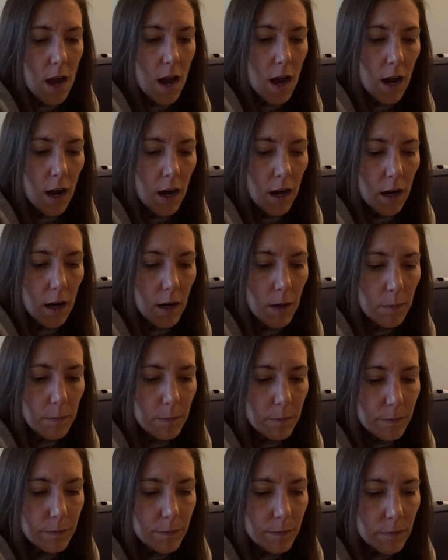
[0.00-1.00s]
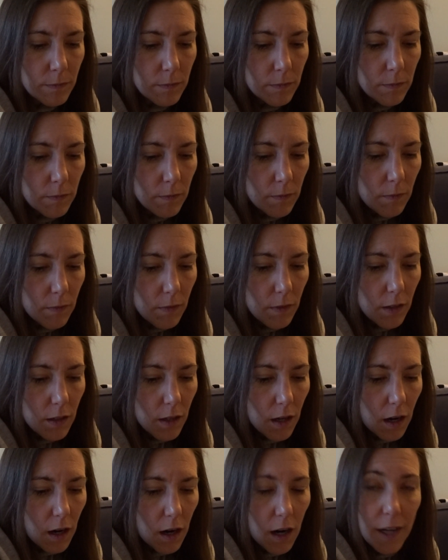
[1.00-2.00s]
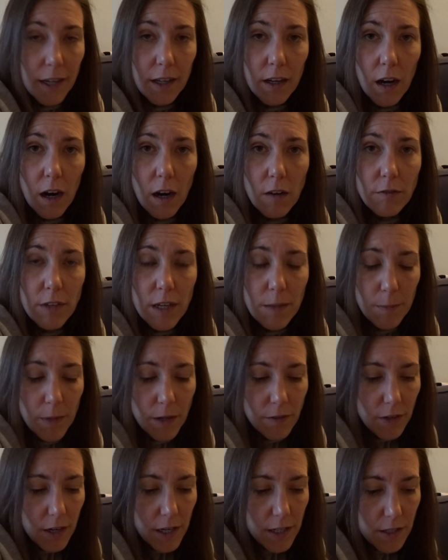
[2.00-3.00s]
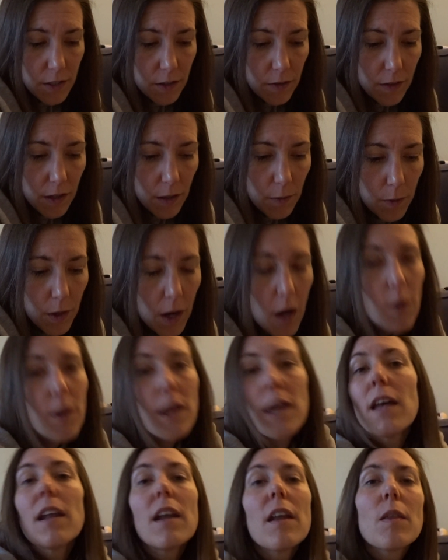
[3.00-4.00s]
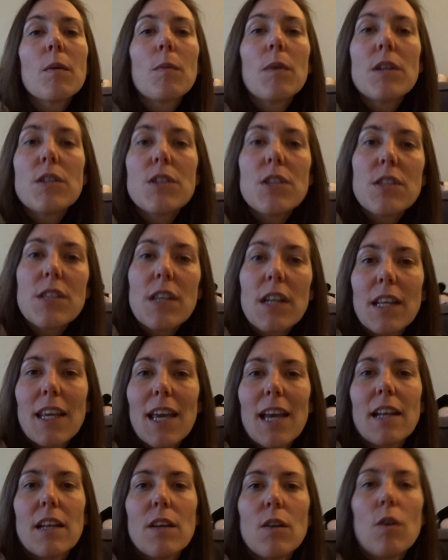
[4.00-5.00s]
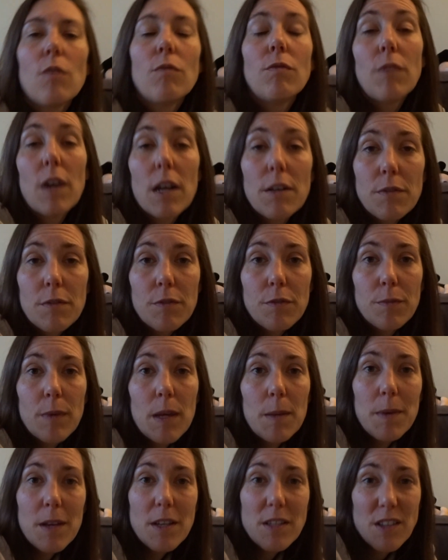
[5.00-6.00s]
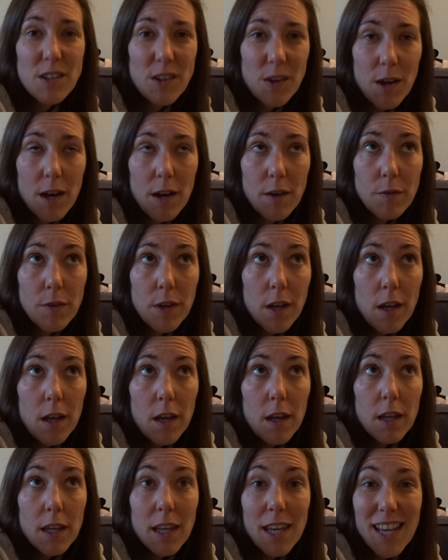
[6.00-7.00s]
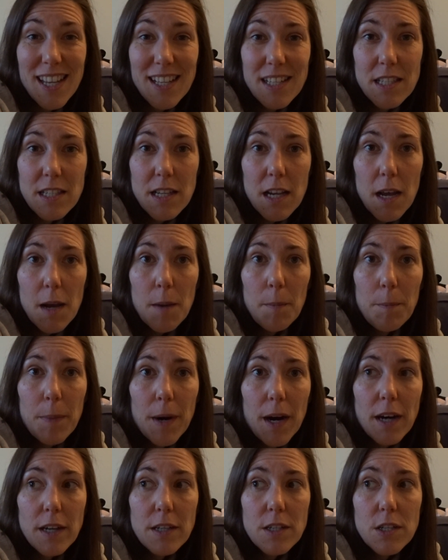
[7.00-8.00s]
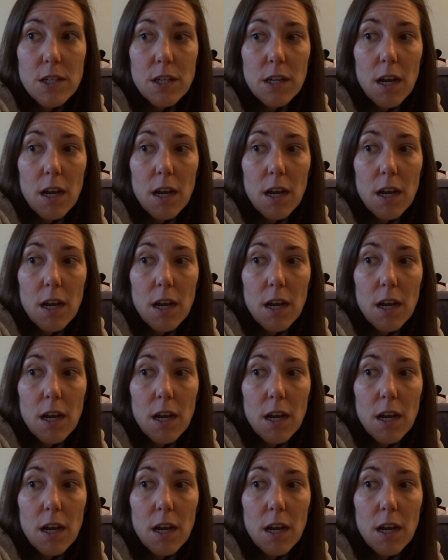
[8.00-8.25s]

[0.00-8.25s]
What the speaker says: I can't read my writing on that one. Oh yeah, another one she said, again, not relevant for me because I don't have kids, but